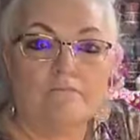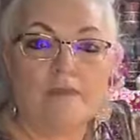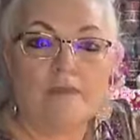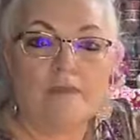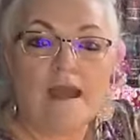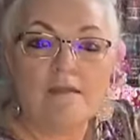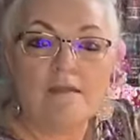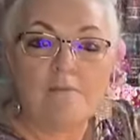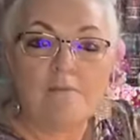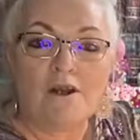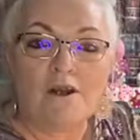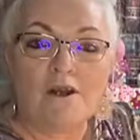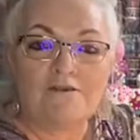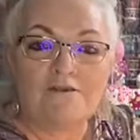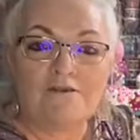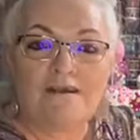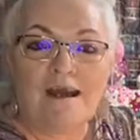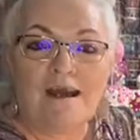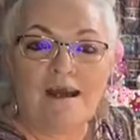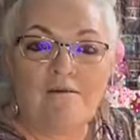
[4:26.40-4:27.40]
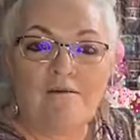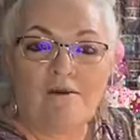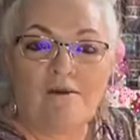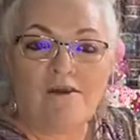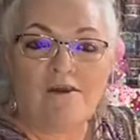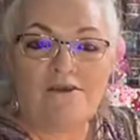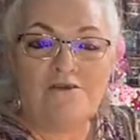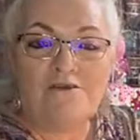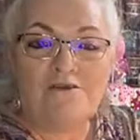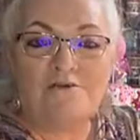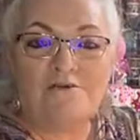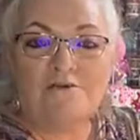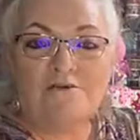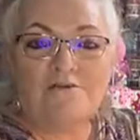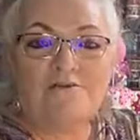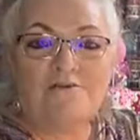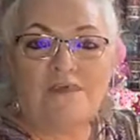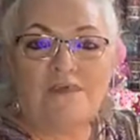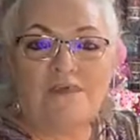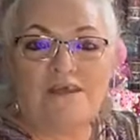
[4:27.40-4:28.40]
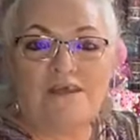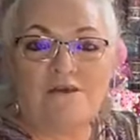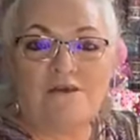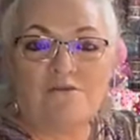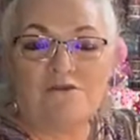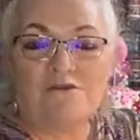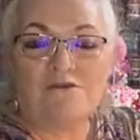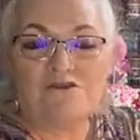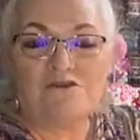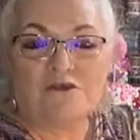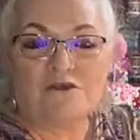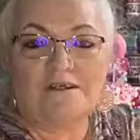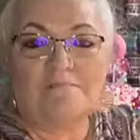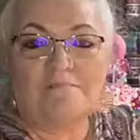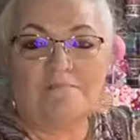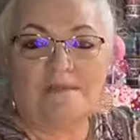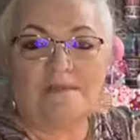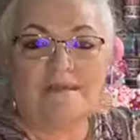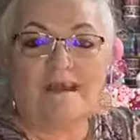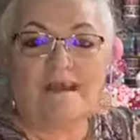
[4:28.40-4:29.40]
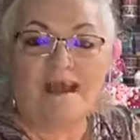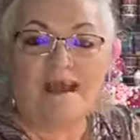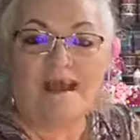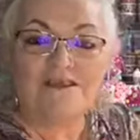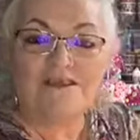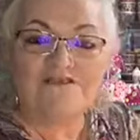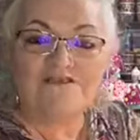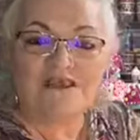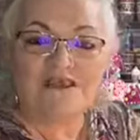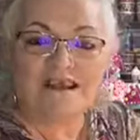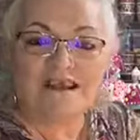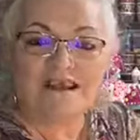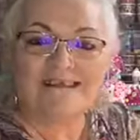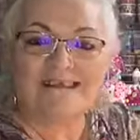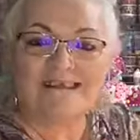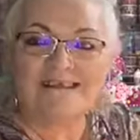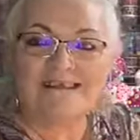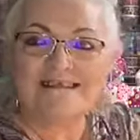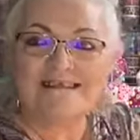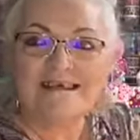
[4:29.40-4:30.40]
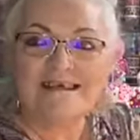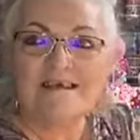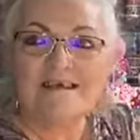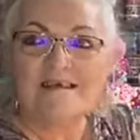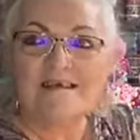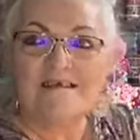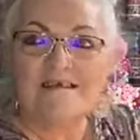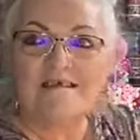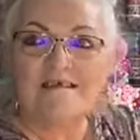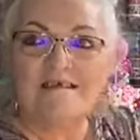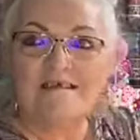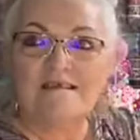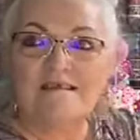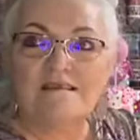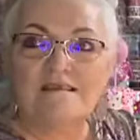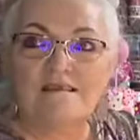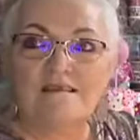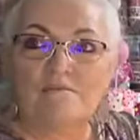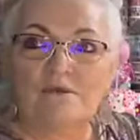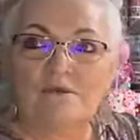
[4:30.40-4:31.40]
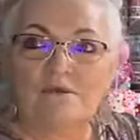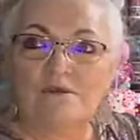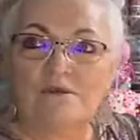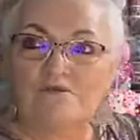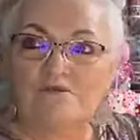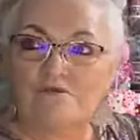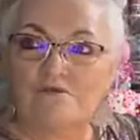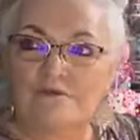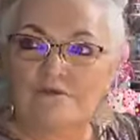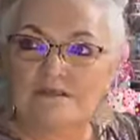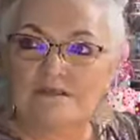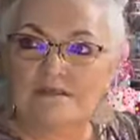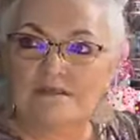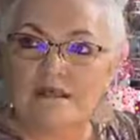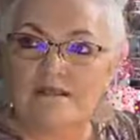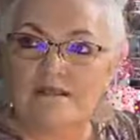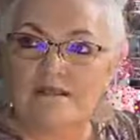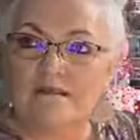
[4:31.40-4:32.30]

Hi, Margaret. How are you? Thank you for joining me. Hi, Janet. What are you doing, son?